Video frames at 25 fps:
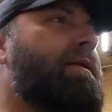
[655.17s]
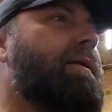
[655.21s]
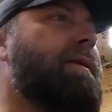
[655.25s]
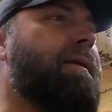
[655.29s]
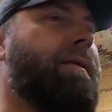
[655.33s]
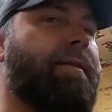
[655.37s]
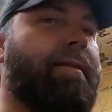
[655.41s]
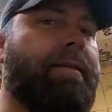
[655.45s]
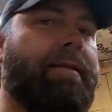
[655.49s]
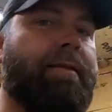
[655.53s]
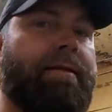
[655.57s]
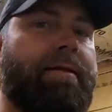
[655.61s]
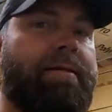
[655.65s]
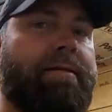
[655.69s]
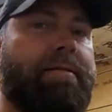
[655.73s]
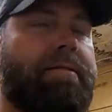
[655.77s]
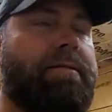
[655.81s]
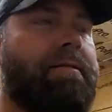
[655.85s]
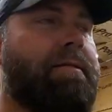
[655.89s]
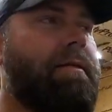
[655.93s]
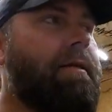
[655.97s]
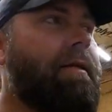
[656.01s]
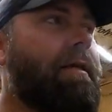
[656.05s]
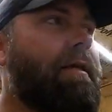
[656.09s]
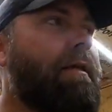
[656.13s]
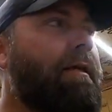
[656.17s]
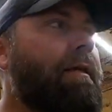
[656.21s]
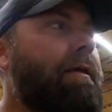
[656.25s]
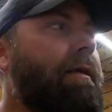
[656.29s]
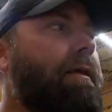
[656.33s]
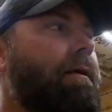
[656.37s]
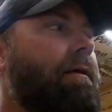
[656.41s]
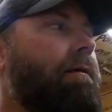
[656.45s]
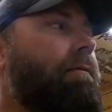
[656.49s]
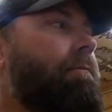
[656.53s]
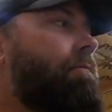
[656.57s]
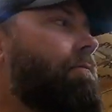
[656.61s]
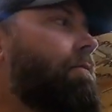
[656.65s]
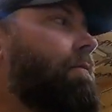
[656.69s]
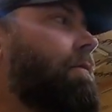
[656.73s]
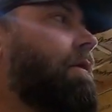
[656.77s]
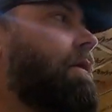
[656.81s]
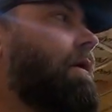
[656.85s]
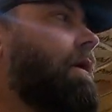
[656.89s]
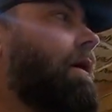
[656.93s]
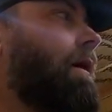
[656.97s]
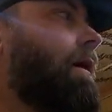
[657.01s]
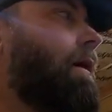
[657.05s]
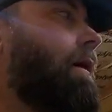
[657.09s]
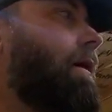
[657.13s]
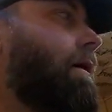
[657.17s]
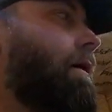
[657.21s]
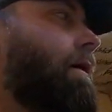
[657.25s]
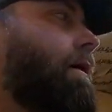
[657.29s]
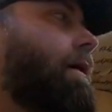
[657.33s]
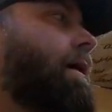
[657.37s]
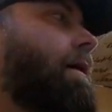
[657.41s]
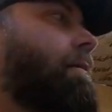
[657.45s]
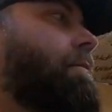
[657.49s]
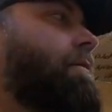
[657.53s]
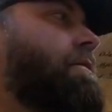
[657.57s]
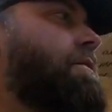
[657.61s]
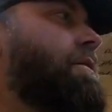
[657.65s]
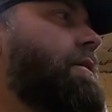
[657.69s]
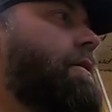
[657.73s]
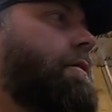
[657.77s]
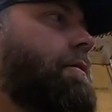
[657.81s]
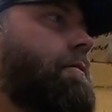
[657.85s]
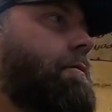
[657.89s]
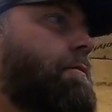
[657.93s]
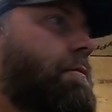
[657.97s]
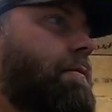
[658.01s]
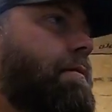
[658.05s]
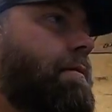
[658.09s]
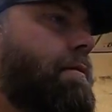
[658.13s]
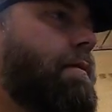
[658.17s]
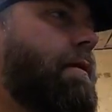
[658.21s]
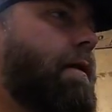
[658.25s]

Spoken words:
to end this episode.